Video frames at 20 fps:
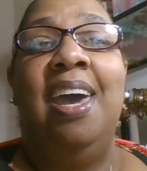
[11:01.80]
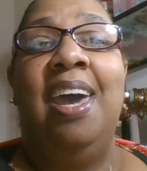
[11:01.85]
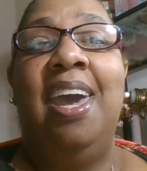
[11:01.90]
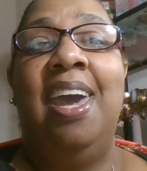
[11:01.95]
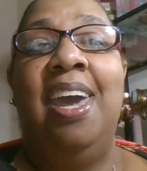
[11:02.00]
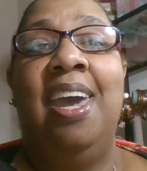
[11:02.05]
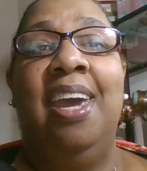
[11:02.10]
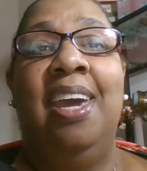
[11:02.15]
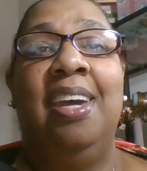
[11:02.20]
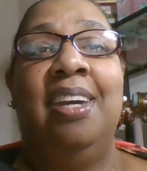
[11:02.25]

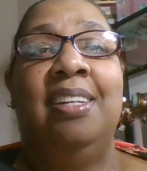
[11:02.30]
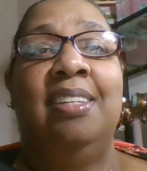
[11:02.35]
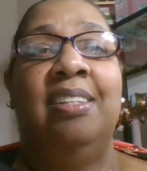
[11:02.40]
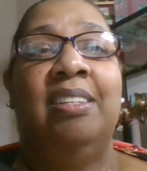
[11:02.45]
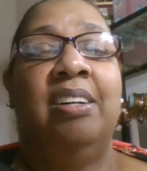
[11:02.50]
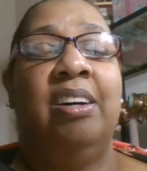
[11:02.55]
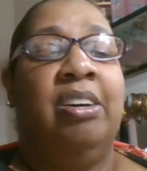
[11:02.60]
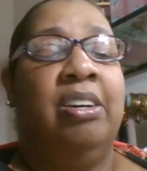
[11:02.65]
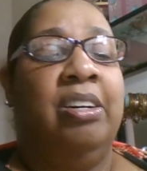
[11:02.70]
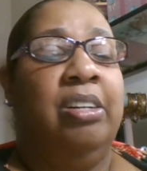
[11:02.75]

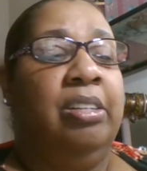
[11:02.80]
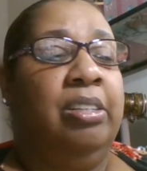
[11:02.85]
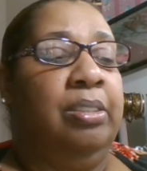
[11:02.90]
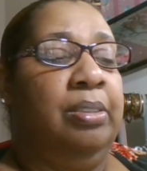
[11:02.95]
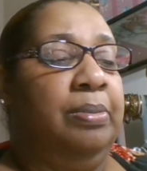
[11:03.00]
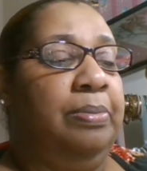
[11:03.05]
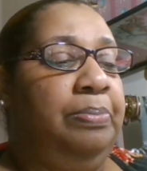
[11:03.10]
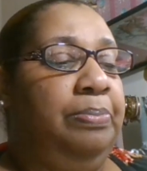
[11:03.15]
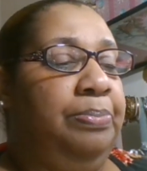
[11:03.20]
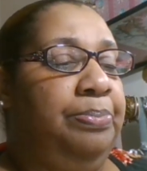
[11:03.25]
and
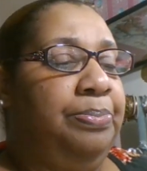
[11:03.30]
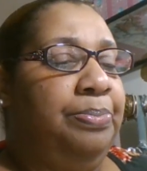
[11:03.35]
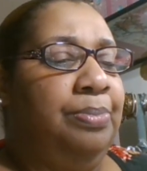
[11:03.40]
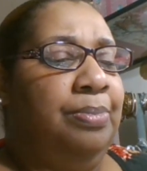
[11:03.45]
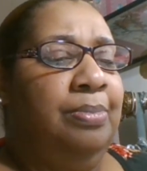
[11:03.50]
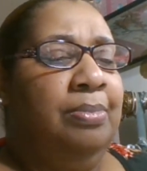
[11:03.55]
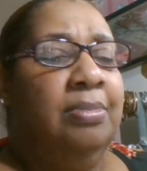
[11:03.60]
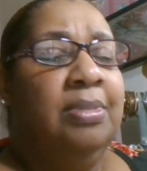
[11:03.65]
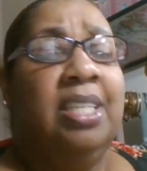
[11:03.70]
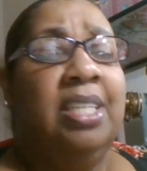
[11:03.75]
um,
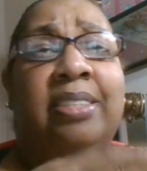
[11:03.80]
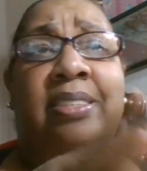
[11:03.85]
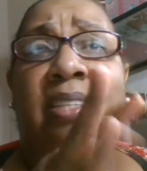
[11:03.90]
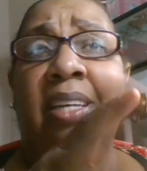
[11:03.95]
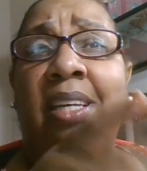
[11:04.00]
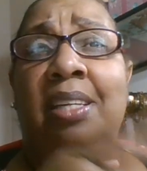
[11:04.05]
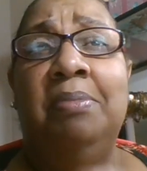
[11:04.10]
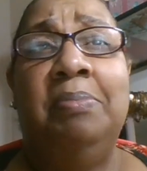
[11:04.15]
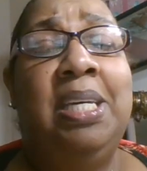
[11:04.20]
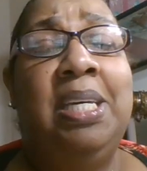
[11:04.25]

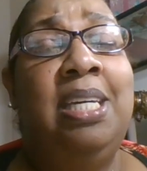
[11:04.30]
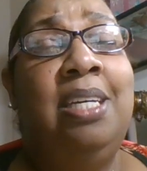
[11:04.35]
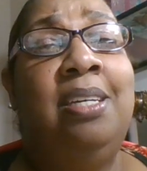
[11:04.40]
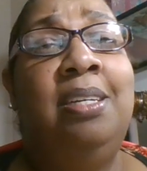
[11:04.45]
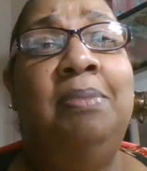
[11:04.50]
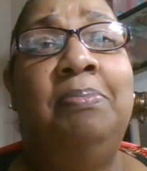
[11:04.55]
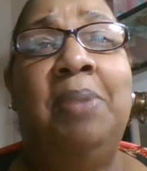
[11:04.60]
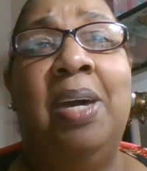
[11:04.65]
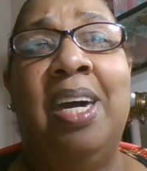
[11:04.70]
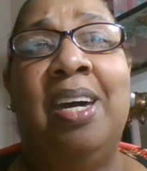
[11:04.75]
send me
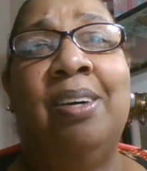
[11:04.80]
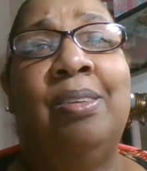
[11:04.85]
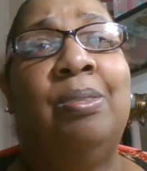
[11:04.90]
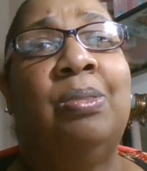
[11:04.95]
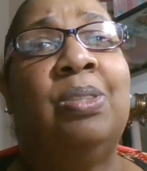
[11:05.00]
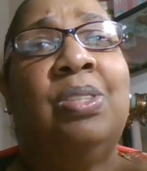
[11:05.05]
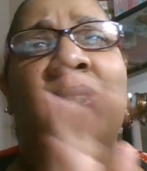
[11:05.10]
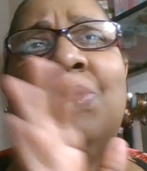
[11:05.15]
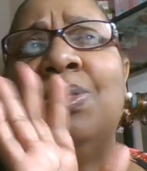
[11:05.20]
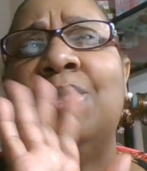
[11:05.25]

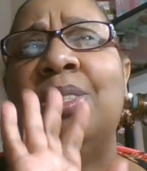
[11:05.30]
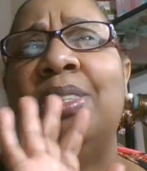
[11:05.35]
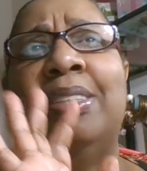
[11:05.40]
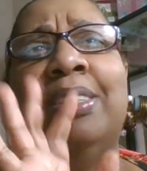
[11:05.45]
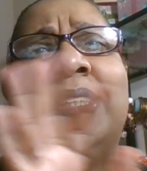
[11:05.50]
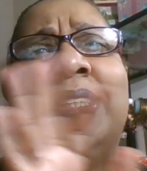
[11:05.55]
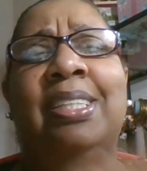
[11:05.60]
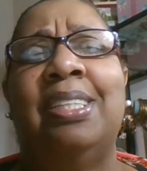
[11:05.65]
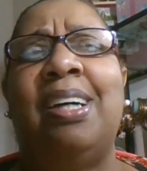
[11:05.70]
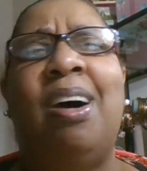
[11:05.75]
emails and
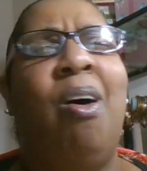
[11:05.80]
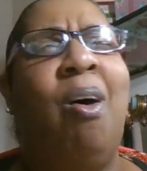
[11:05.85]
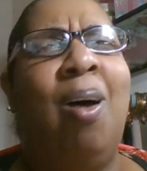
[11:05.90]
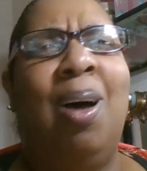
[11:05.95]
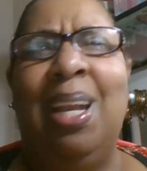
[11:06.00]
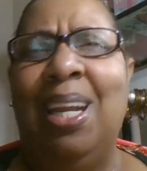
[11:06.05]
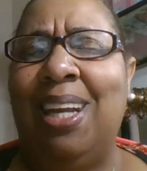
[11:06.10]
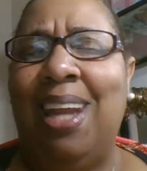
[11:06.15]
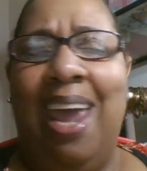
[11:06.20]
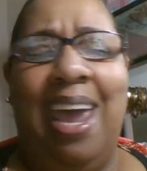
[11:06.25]
uh, all
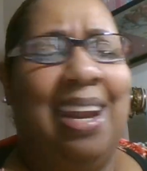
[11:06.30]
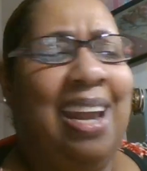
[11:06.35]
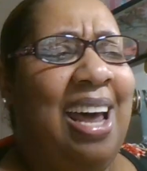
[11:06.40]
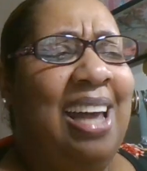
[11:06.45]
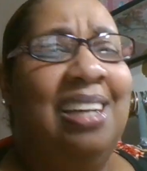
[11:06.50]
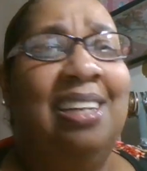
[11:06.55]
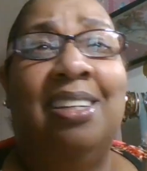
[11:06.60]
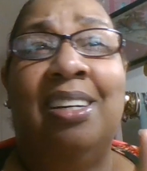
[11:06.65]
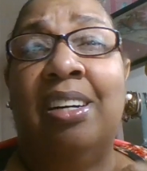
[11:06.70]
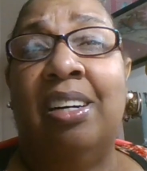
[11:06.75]
of that.
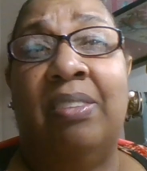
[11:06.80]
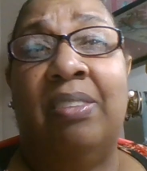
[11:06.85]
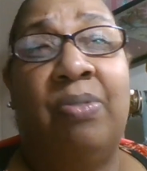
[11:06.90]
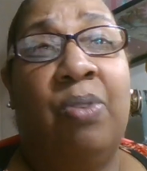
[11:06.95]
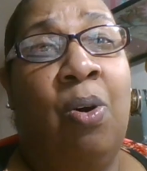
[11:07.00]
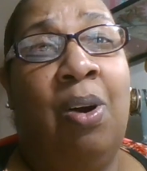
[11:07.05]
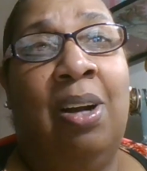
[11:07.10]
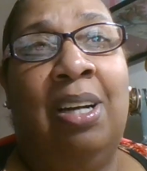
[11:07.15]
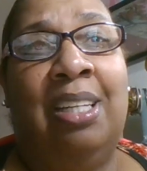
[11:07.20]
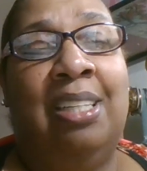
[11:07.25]
I love
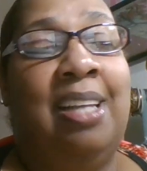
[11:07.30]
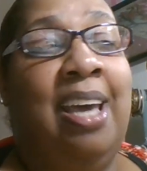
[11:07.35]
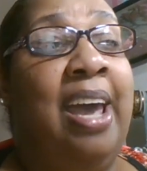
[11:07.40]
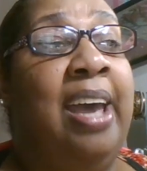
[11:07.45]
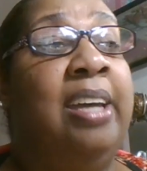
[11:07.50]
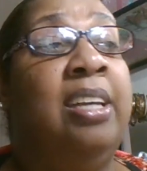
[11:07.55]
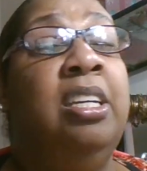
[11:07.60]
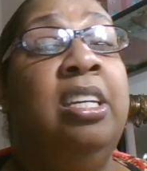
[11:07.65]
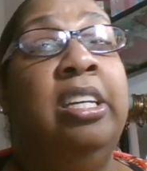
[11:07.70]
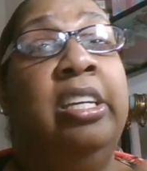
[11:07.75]
all of
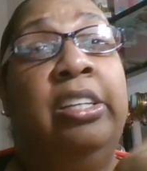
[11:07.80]
that.